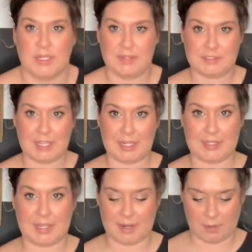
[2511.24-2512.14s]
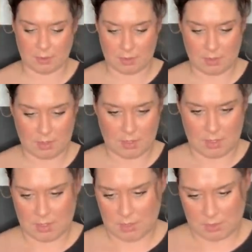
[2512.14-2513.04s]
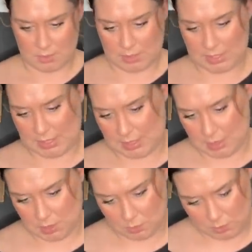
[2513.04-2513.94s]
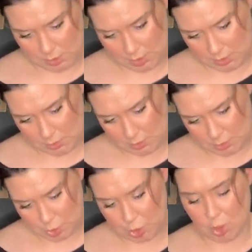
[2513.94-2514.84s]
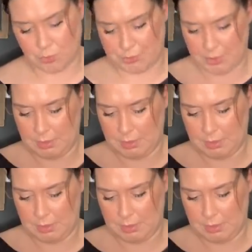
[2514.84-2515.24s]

have to edit that out. Okay, what are you? Jolt!